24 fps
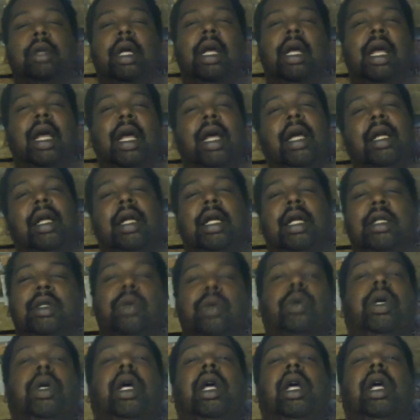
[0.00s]
Hey, that's
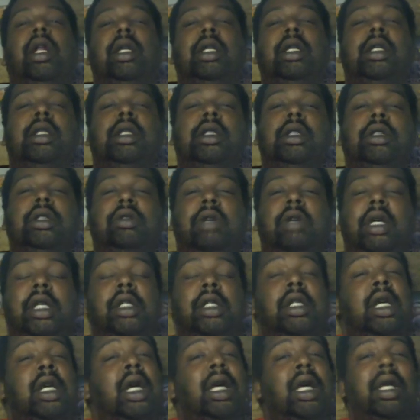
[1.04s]
the way I'll end these
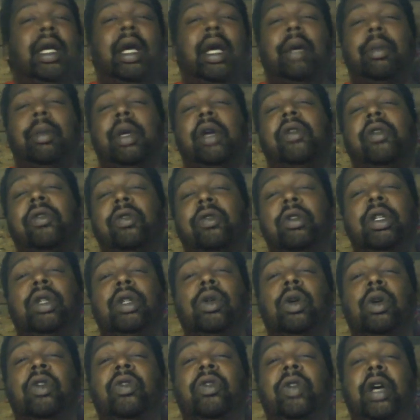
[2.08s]
rants. Yeah, man, free
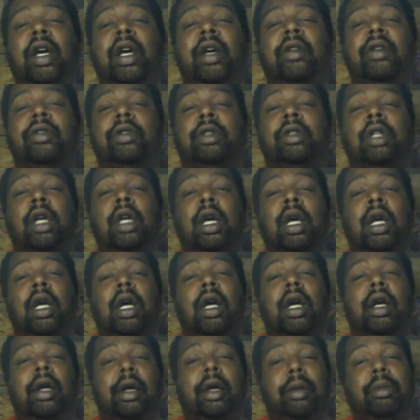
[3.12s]
thought forever.
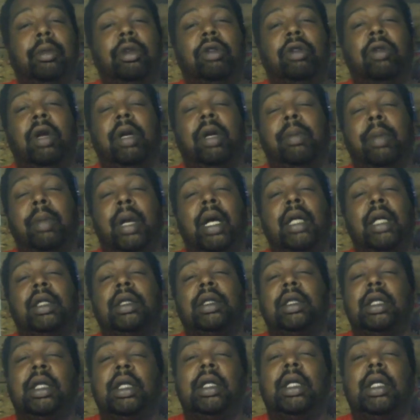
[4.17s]
Great
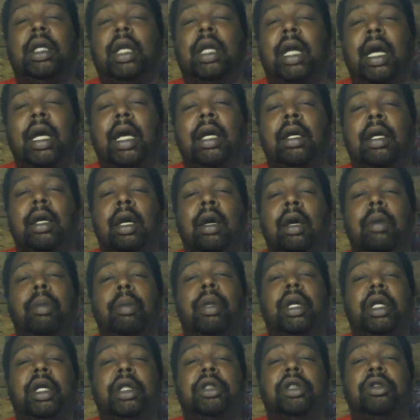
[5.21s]
minds think alike,
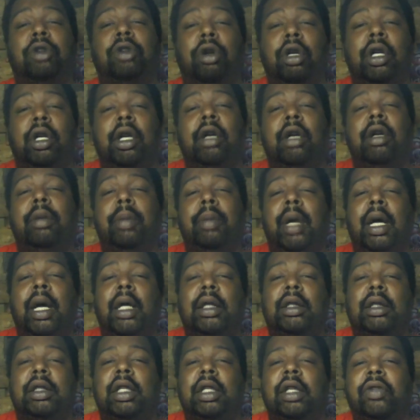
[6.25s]
but extraordinary minds
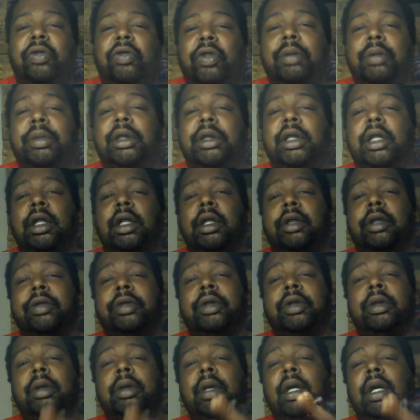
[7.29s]
think for
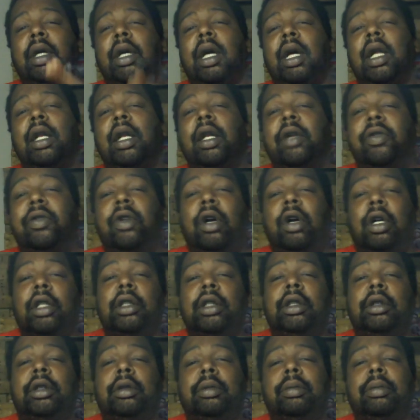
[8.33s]
themselves. I love all
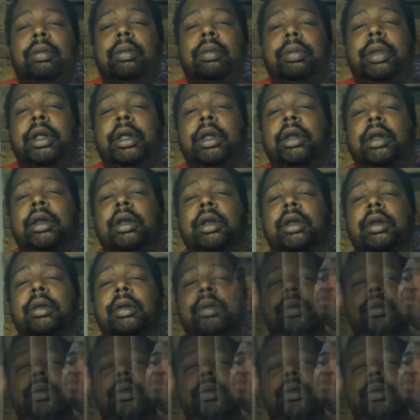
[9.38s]
of you. Peace.